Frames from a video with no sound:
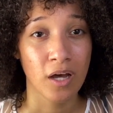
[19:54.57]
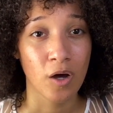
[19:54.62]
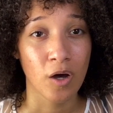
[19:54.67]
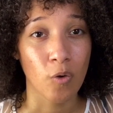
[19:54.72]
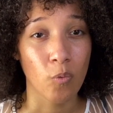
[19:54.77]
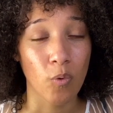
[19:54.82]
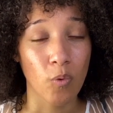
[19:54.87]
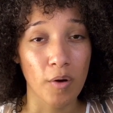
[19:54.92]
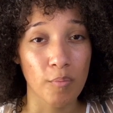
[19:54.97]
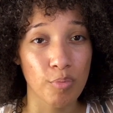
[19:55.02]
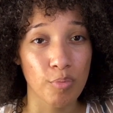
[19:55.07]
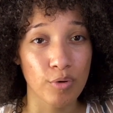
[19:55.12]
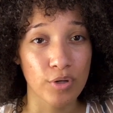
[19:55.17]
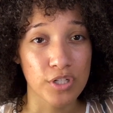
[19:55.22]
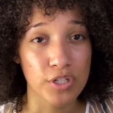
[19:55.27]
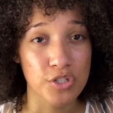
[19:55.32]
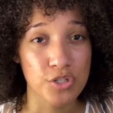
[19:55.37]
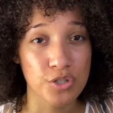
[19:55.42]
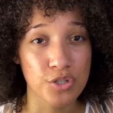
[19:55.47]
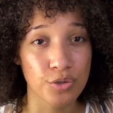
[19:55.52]

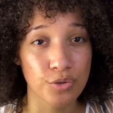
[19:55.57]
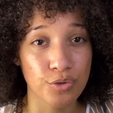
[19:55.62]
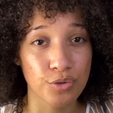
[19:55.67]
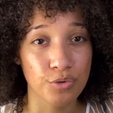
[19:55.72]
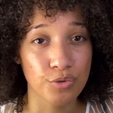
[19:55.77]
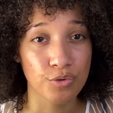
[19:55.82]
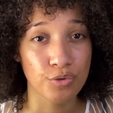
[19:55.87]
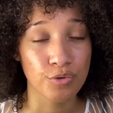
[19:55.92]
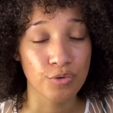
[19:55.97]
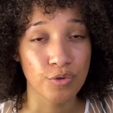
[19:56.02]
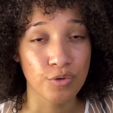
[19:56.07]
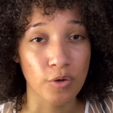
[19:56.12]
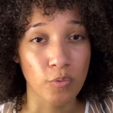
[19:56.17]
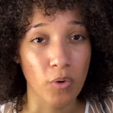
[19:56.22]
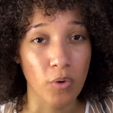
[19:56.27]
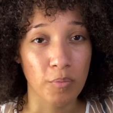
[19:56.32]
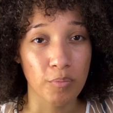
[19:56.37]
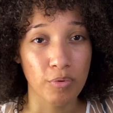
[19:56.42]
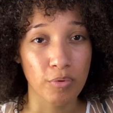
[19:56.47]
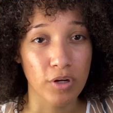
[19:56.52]
1.2 or
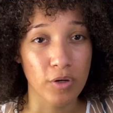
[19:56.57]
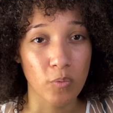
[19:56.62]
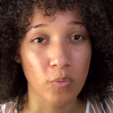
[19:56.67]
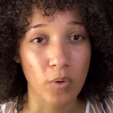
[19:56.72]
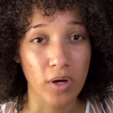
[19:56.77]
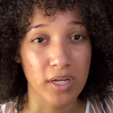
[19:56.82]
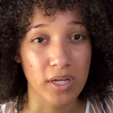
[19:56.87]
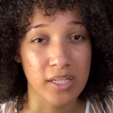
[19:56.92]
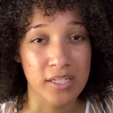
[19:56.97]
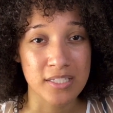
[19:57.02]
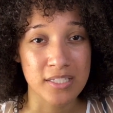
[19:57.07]
1.1,